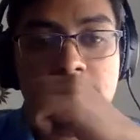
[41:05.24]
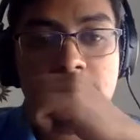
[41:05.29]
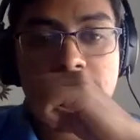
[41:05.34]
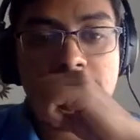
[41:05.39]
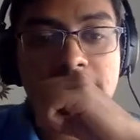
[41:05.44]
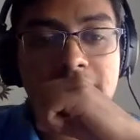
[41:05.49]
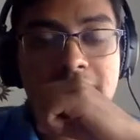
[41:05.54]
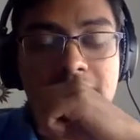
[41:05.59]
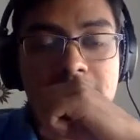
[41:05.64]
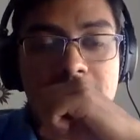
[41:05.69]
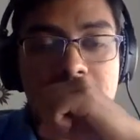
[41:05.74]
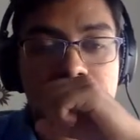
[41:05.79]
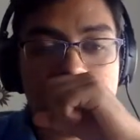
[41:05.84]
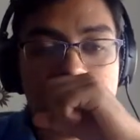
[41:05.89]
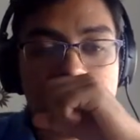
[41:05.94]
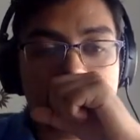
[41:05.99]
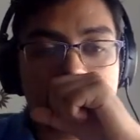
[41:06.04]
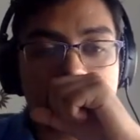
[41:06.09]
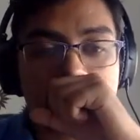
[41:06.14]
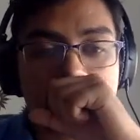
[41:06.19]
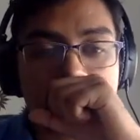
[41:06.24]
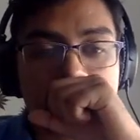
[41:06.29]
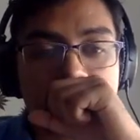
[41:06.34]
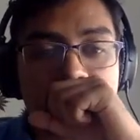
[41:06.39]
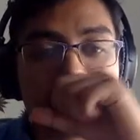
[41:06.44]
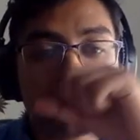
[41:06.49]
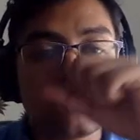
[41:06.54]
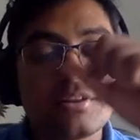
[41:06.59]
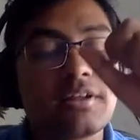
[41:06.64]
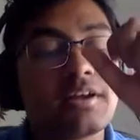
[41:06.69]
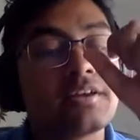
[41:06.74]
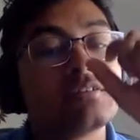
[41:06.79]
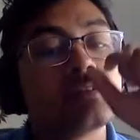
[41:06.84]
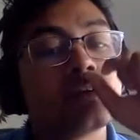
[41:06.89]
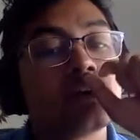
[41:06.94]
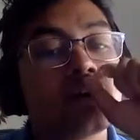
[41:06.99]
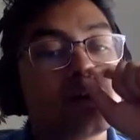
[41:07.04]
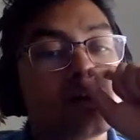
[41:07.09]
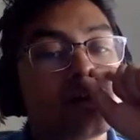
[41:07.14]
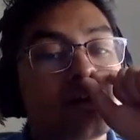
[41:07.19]
And I just realized
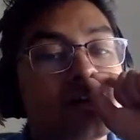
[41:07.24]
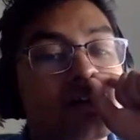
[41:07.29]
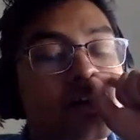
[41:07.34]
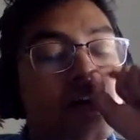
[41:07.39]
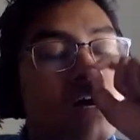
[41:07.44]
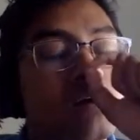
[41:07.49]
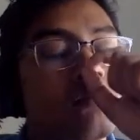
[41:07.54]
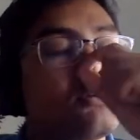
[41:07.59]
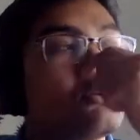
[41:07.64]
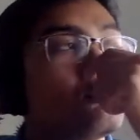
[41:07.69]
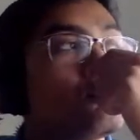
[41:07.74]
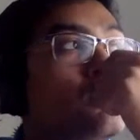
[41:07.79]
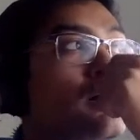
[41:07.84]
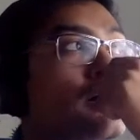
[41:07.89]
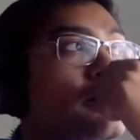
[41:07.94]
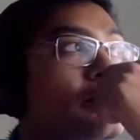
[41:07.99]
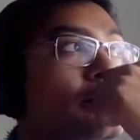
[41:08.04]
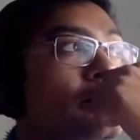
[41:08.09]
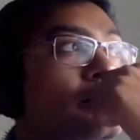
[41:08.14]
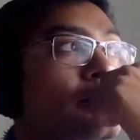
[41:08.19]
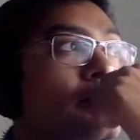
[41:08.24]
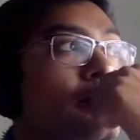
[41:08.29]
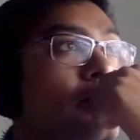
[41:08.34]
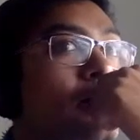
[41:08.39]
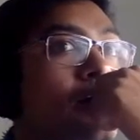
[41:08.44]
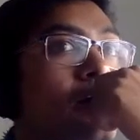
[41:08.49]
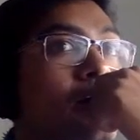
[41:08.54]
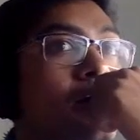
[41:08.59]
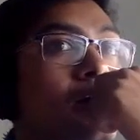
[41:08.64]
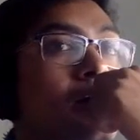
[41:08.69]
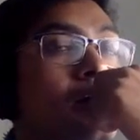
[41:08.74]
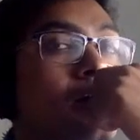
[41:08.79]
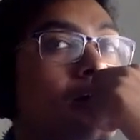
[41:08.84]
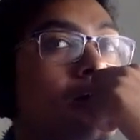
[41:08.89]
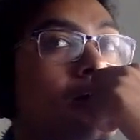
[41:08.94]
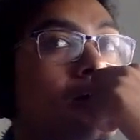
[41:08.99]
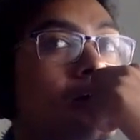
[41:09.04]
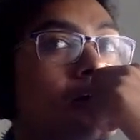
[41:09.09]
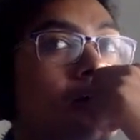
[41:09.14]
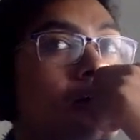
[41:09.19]
the comma 1,
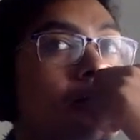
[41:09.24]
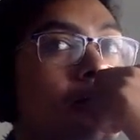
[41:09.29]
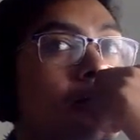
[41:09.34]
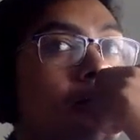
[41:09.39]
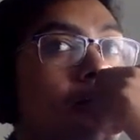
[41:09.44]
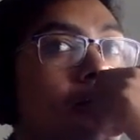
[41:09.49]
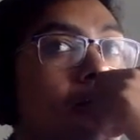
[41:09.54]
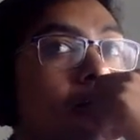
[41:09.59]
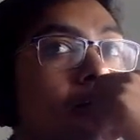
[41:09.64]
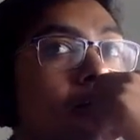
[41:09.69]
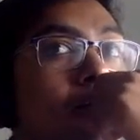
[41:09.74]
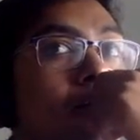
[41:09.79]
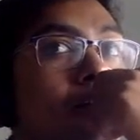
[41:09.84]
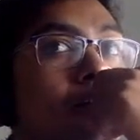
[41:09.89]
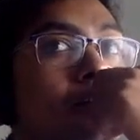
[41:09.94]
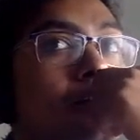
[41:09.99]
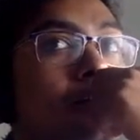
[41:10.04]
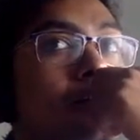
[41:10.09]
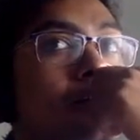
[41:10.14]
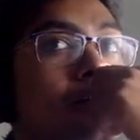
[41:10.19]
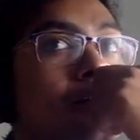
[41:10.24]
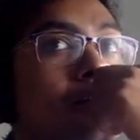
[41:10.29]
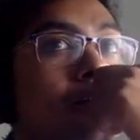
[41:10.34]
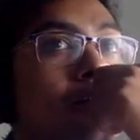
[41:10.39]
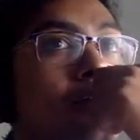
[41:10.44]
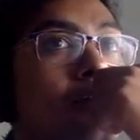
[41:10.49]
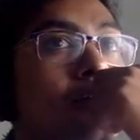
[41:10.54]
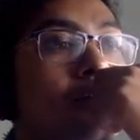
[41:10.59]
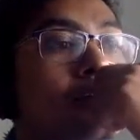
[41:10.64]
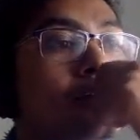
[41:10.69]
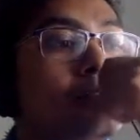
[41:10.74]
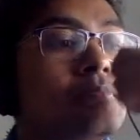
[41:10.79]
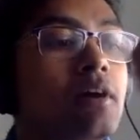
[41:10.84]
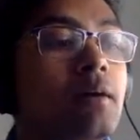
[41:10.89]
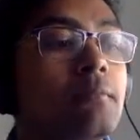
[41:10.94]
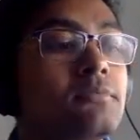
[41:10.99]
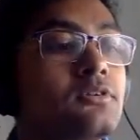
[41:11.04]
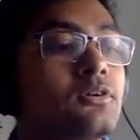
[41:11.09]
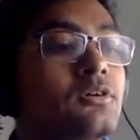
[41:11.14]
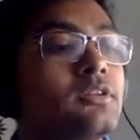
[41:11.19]
I'm
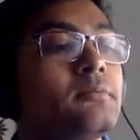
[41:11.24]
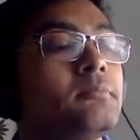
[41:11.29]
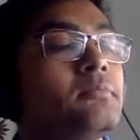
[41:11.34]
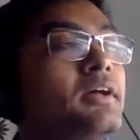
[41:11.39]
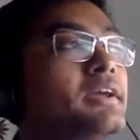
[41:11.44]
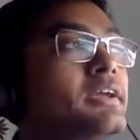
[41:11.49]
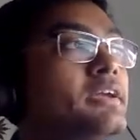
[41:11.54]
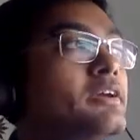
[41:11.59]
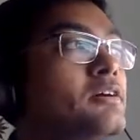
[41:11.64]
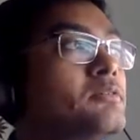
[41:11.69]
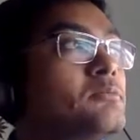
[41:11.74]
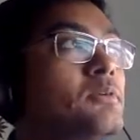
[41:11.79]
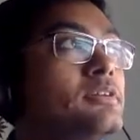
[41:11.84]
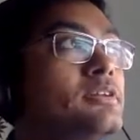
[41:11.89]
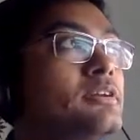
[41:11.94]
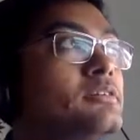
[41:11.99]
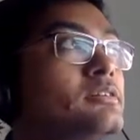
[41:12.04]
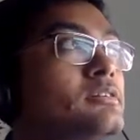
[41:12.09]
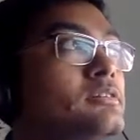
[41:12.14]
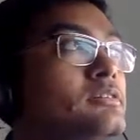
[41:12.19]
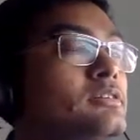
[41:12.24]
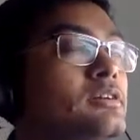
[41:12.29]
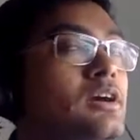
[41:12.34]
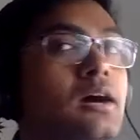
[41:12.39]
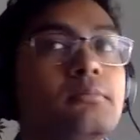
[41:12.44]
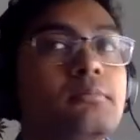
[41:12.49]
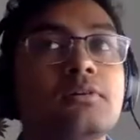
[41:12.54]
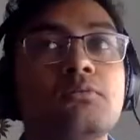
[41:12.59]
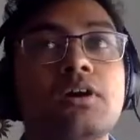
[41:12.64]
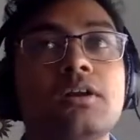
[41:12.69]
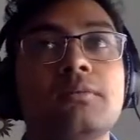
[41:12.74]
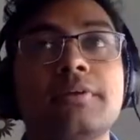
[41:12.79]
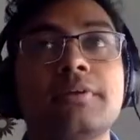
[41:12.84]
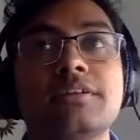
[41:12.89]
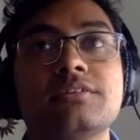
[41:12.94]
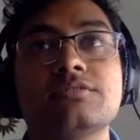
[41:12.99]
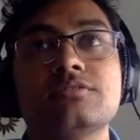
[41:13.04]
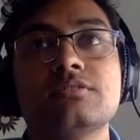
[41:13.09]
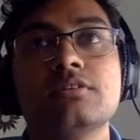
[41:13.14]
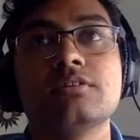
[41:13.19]
totally blanking on what the comma 1
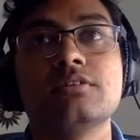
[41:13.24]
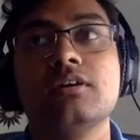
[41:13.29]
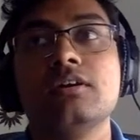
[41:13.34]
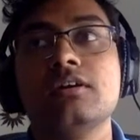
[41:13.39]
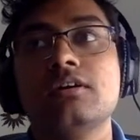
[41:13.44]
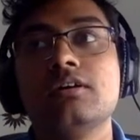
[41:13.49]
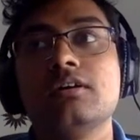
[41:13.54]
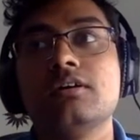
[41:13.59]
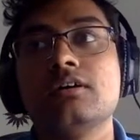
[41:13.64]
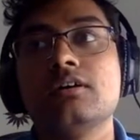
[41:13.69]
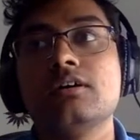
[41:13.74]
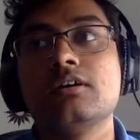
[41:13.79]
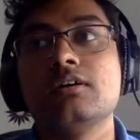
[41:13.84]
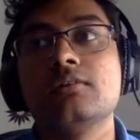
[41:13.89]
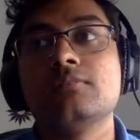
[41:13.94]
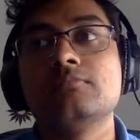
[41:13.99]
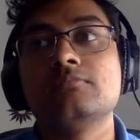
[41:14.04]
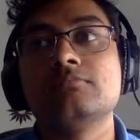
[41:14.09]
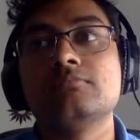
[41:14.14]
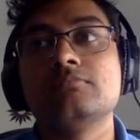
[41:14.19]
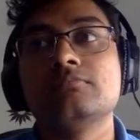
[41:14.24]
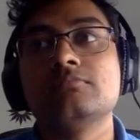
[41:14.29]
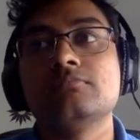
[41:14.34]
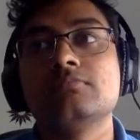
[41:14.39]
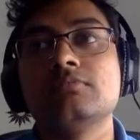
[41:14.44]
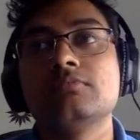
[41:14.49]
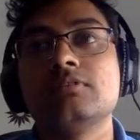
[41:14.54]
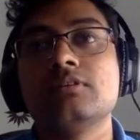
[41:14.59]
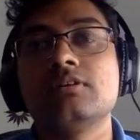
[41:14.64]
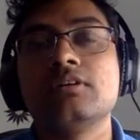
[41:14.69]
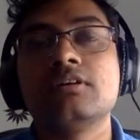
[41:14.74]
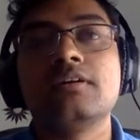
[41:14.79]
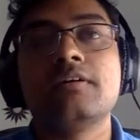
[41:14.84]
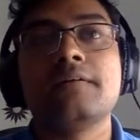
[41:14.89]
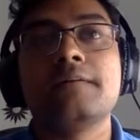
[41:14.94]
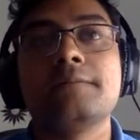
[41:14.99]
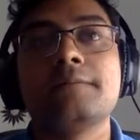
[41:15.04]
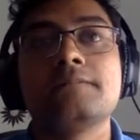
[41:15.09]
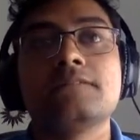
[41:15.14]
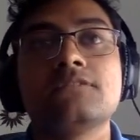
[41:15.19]
means.
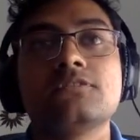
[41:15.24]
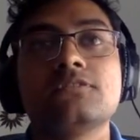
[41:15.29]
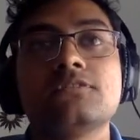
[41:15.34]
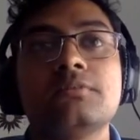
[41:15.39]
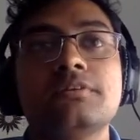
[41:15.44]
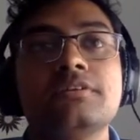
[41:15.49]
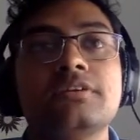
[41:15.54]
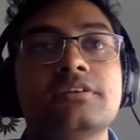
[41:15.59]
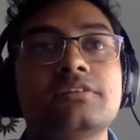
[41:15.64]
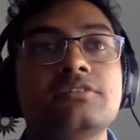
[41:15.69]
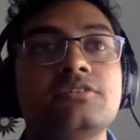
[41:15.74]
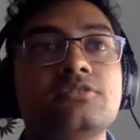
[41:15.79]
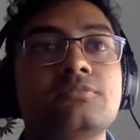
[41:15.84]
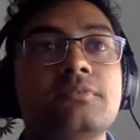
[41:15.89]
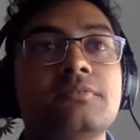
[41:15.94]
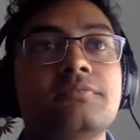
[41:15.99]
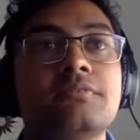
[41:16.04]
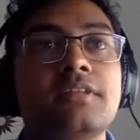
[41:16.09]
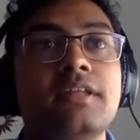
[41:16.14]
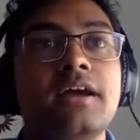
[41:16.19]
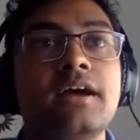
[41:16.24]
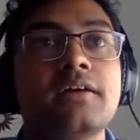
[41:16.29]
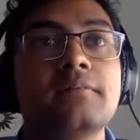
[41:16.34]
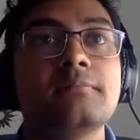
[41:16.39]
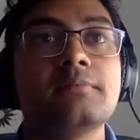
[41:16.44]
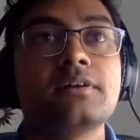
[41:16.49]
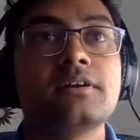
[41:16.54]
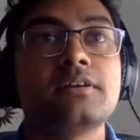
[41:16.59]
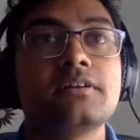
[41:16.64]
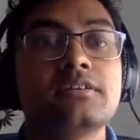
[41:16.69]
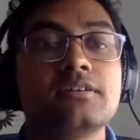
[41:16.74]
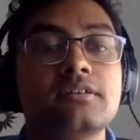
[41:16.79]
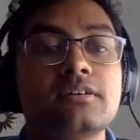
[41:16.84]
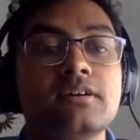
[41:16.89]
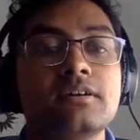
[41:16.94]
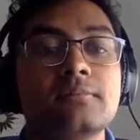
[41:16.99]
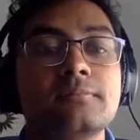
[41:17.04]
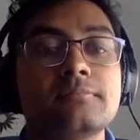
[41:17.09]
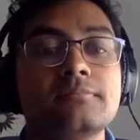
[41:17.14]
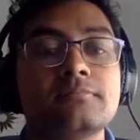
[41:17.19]
So please excuse me for that, but
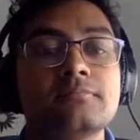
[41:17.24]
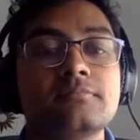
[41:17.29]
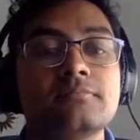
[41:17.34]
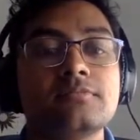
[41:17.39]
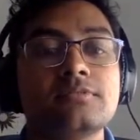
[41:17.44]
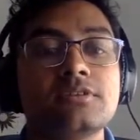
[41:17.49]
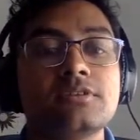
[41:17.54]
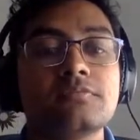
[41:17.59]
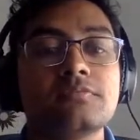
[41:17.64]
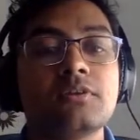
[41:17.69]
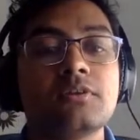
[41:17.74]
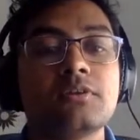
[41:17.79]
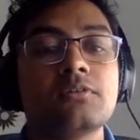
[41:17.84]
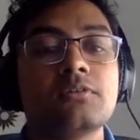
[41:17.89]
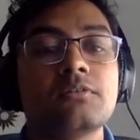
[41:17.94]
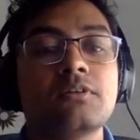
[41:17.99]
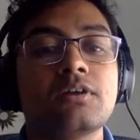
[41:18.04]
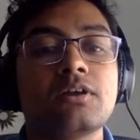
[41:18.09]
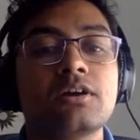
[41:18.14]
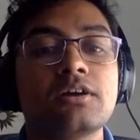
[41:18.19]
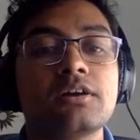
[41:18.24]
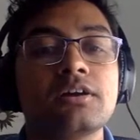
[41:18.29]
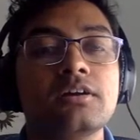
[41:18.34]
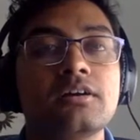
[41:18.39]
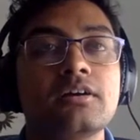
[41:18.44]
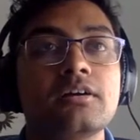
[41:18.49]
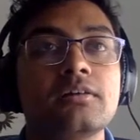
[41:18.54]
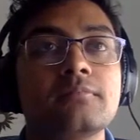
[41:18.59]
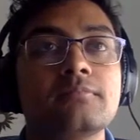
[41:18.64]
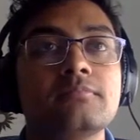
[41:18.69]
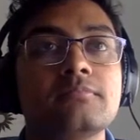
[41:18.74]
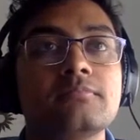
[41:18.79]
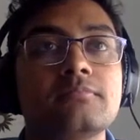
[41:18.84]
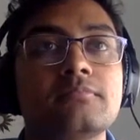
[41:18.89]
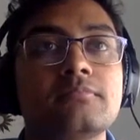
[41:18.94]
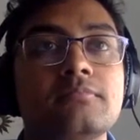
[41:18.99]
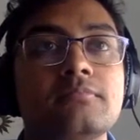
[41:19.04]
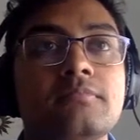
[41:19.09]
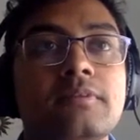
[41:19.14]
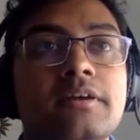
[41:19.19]
just follow along
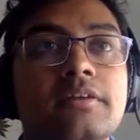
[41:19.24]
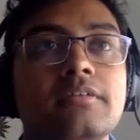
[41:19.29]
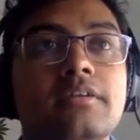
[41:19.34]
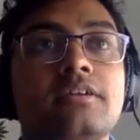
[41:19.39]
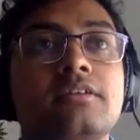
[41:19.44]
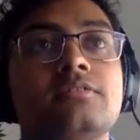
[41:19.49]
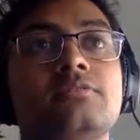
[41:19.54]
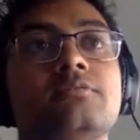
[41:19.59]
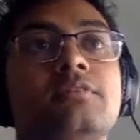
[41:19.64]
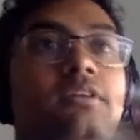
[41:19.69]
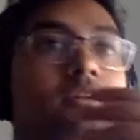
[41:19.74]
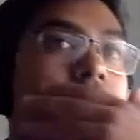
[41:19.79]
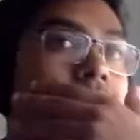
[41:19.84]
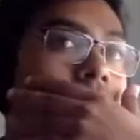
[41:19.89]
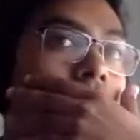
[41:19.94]
as I do it.